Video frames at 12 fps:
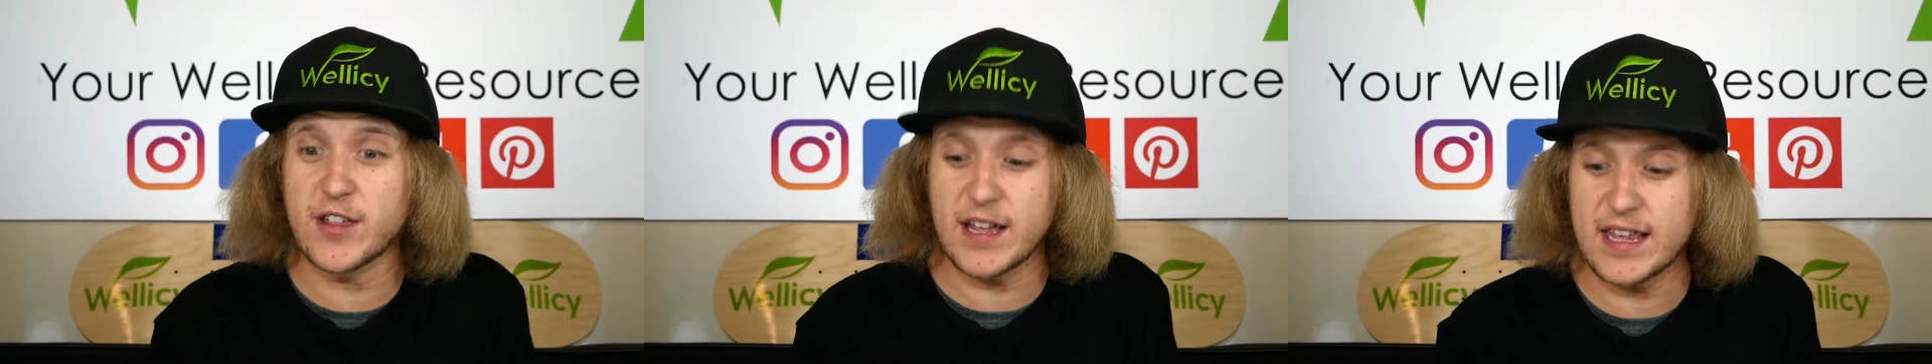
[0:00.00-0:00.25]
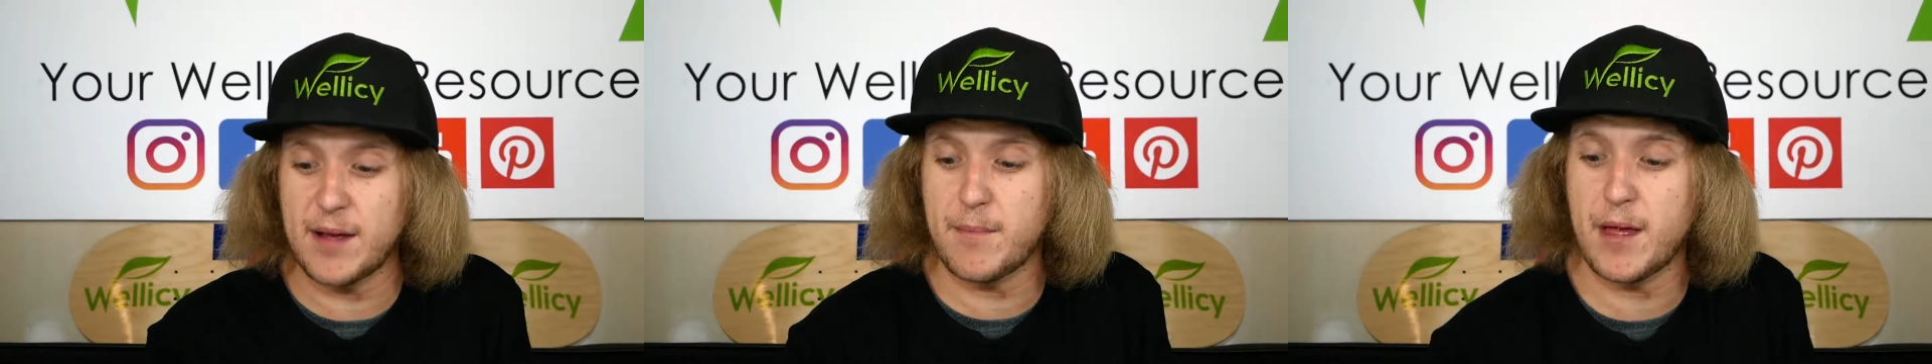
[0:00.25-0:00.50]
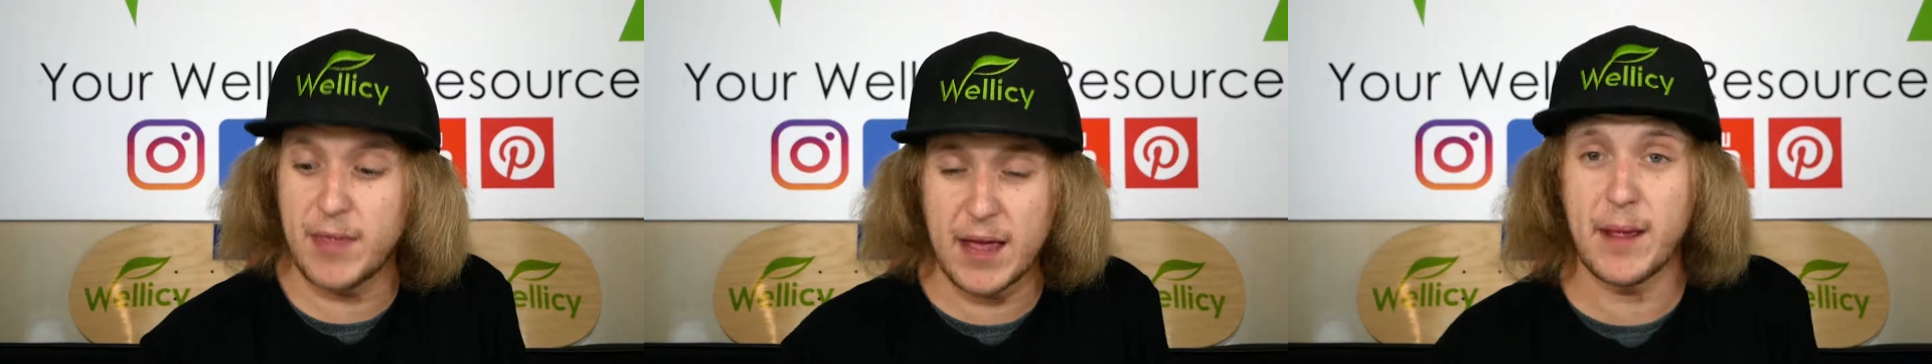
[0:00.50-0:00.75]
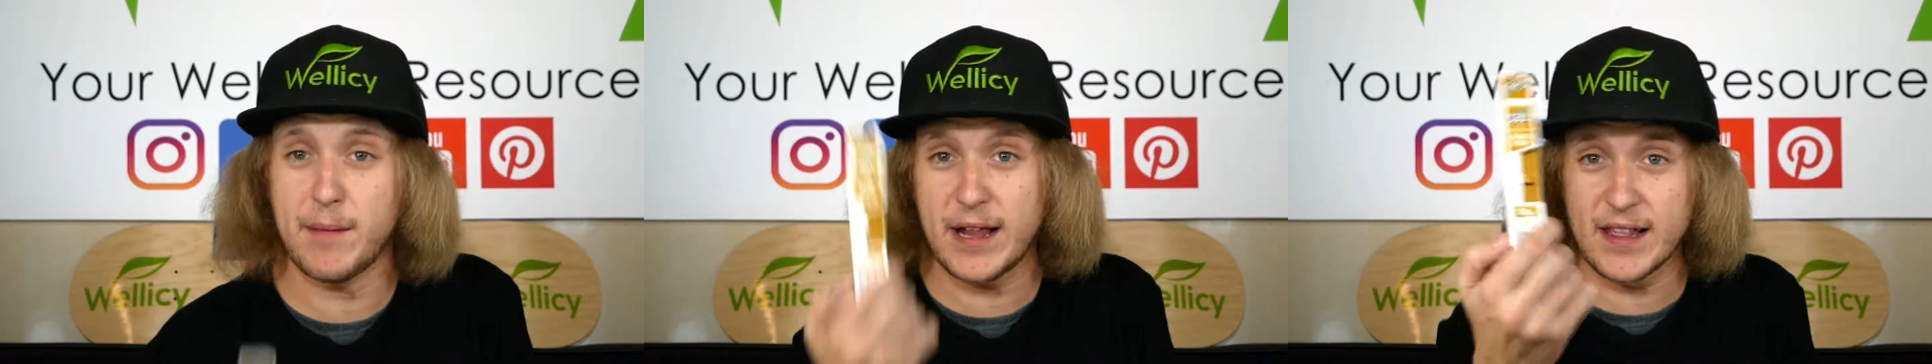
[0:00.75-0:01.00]
that they
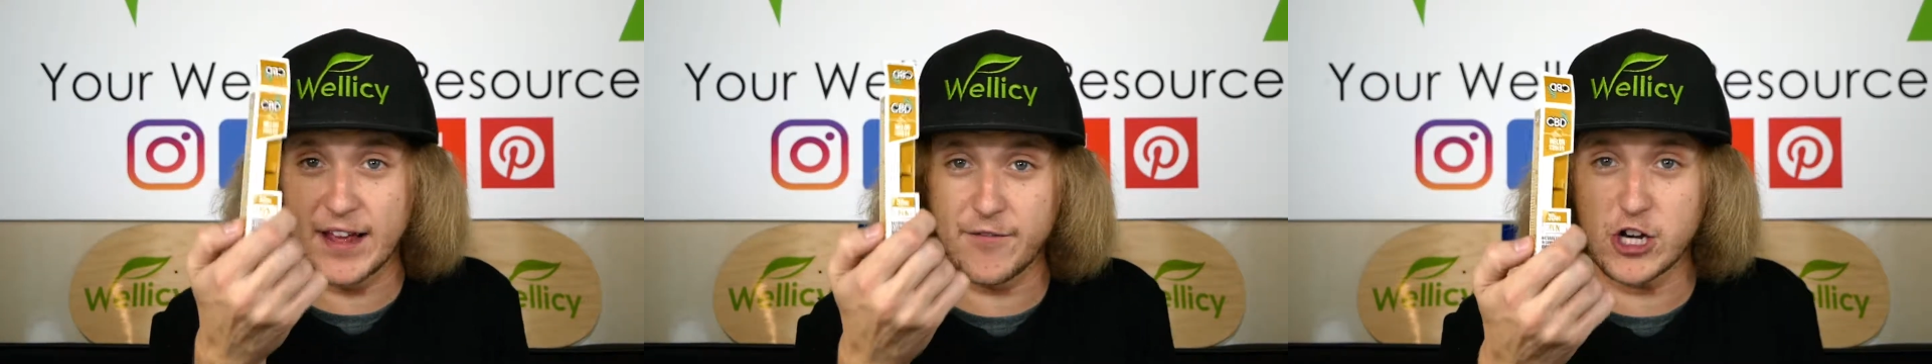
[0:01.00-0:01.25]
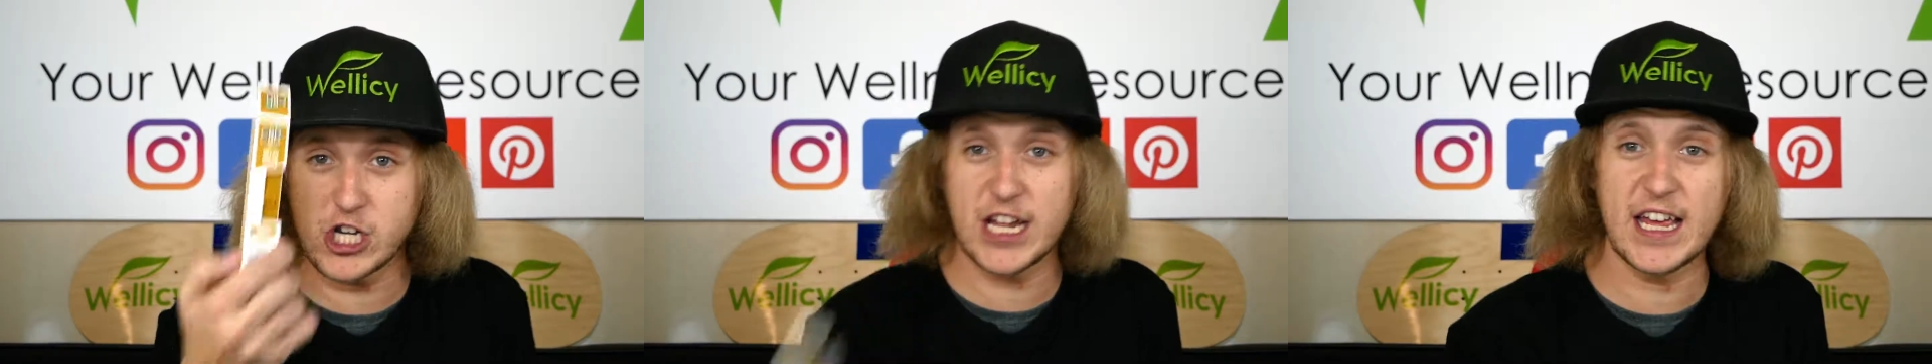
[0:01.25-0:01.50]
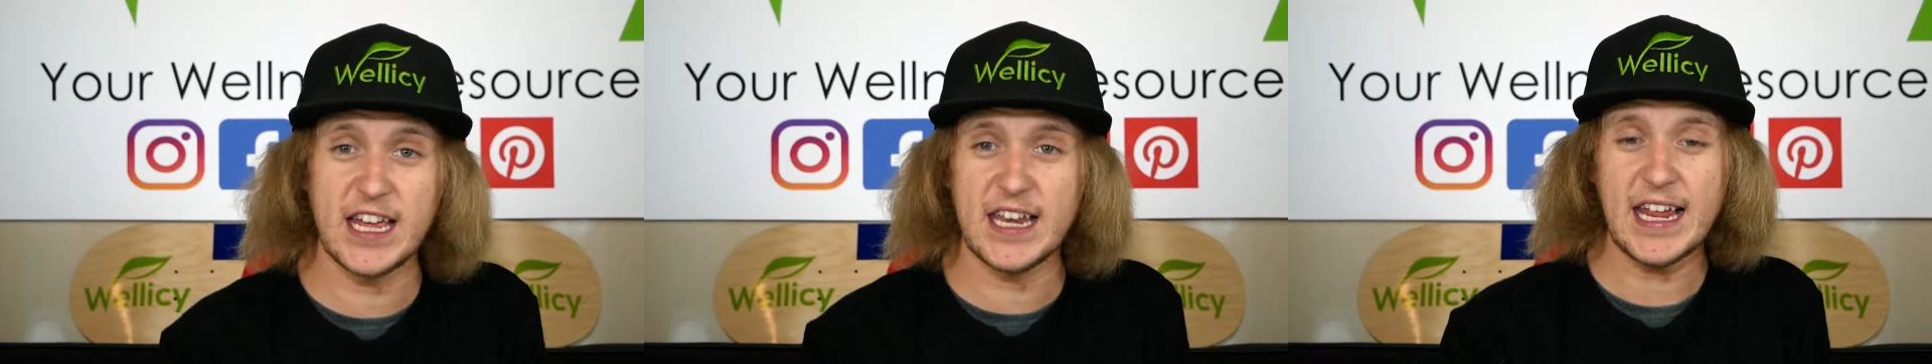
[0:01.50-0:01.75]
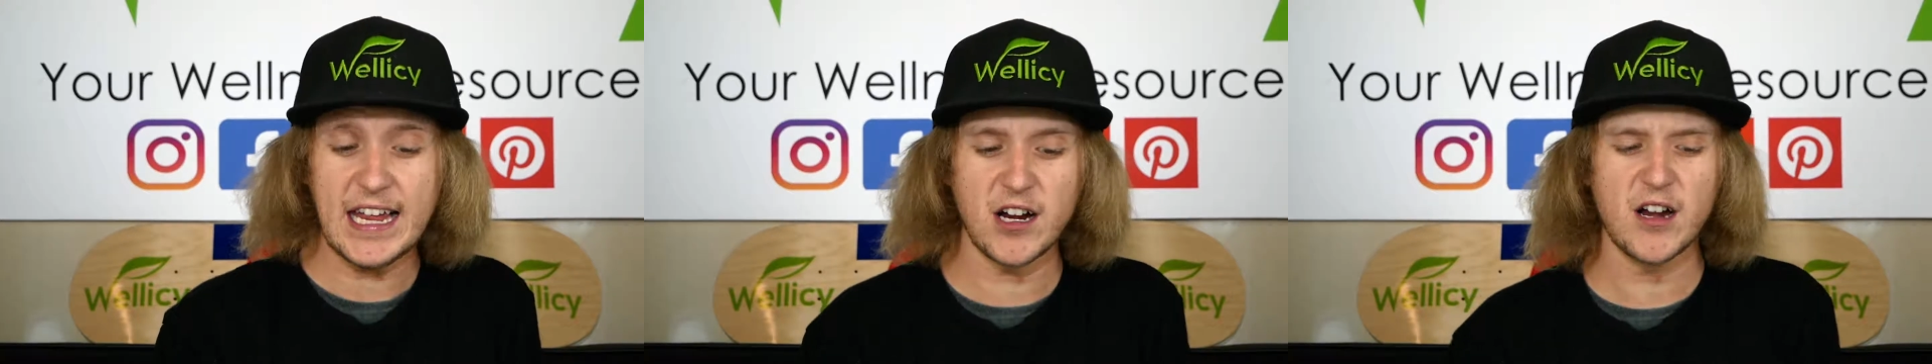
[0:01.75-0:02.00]
may be leveraging
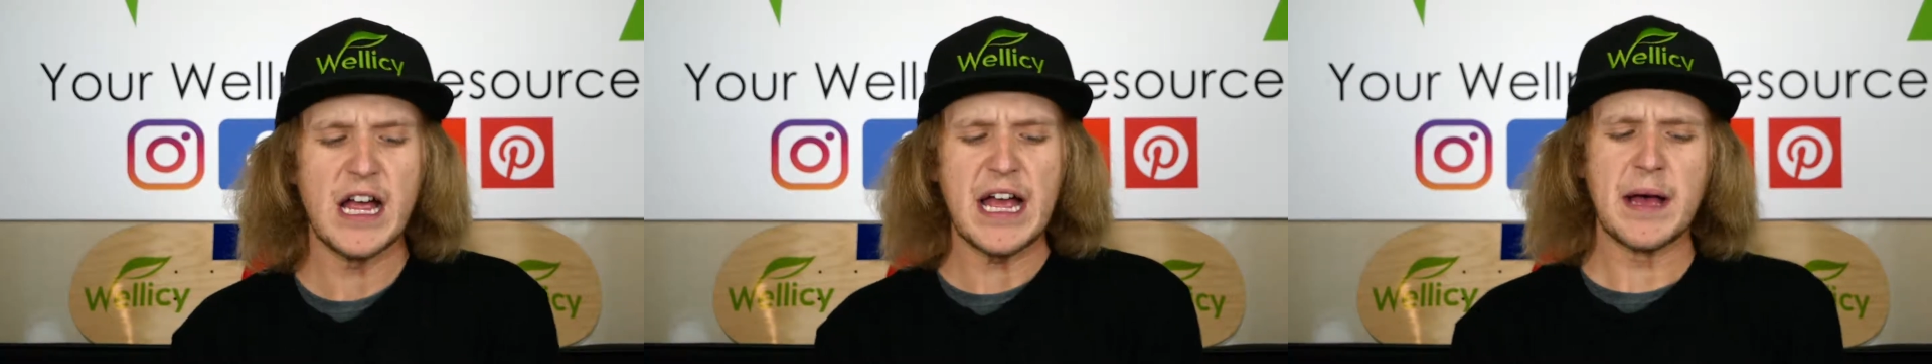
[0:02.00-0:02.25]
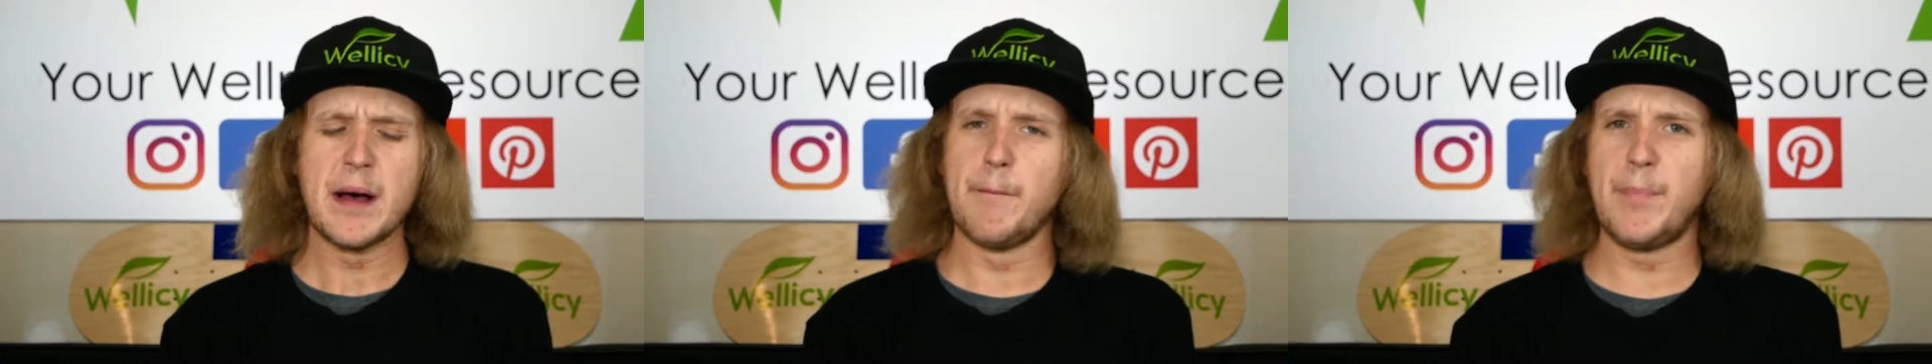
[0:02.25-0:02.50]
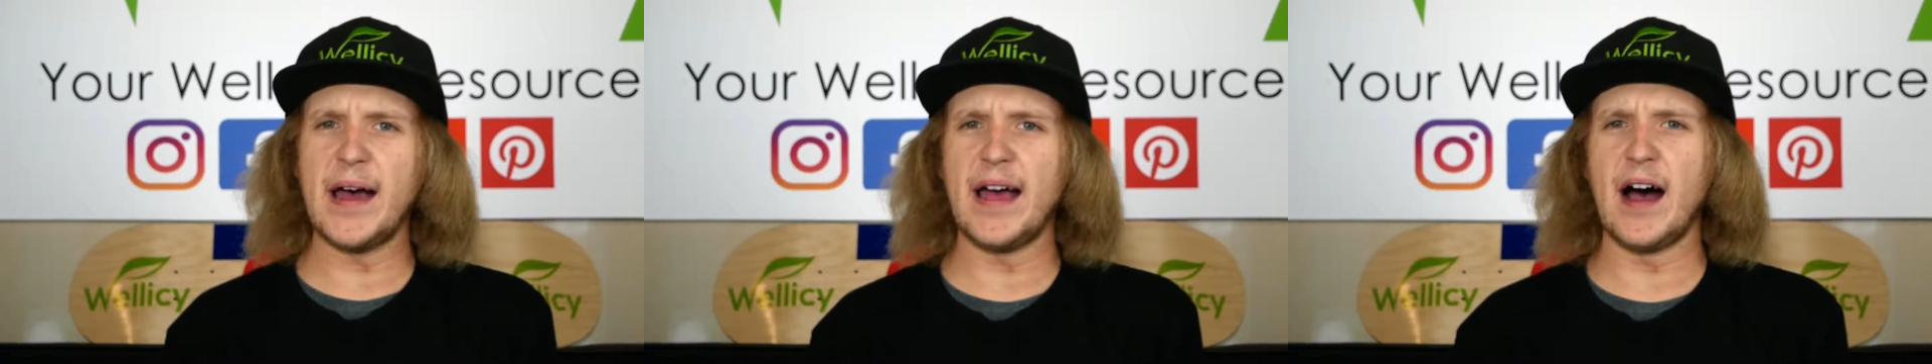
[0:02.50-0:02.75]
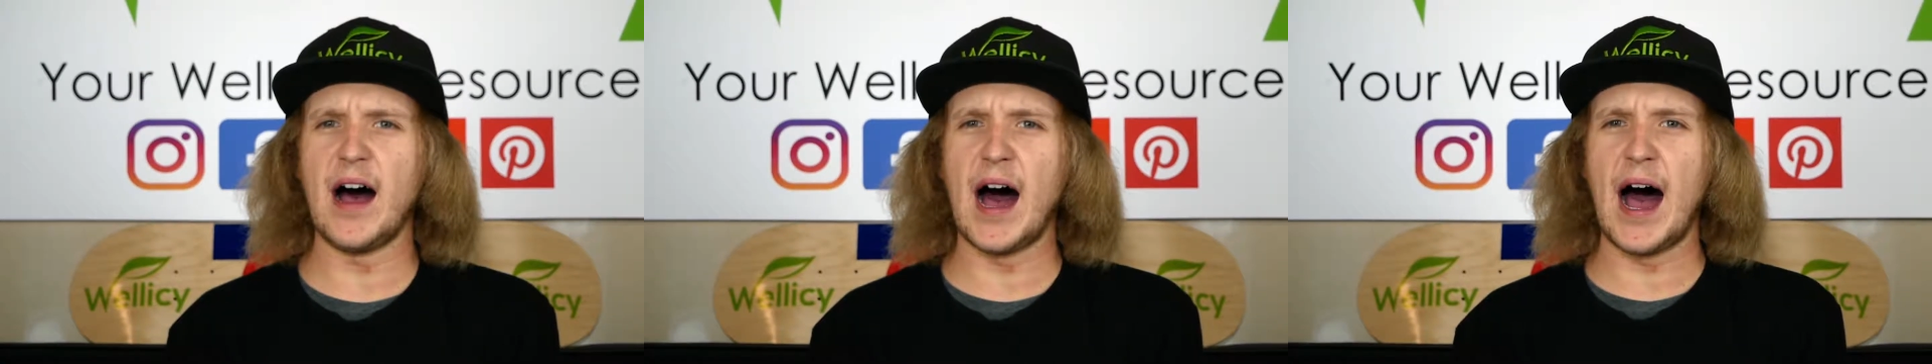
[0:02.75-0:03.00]
in here. But
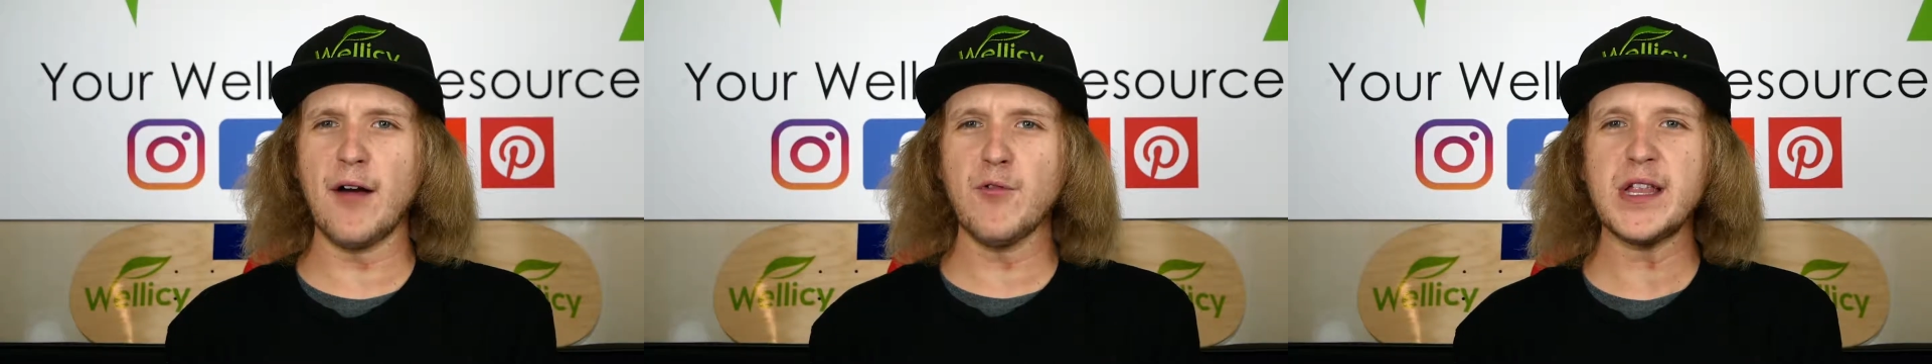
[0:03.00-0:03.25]
I